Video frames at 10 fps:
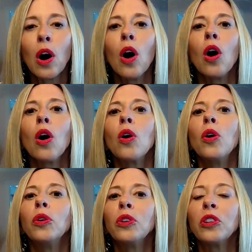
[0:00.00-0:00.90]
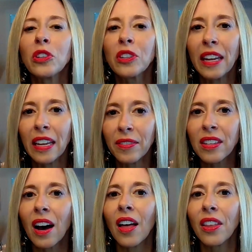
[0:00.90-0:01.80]
oh, you're Dave's
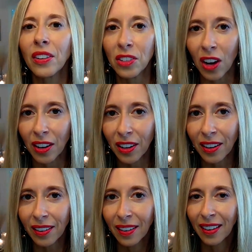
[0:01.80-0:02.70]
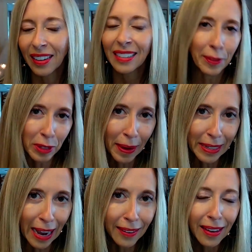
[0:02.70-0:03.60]
other daughter. Dave was my
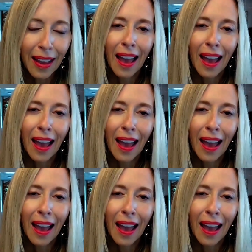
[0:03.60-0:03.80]
dad.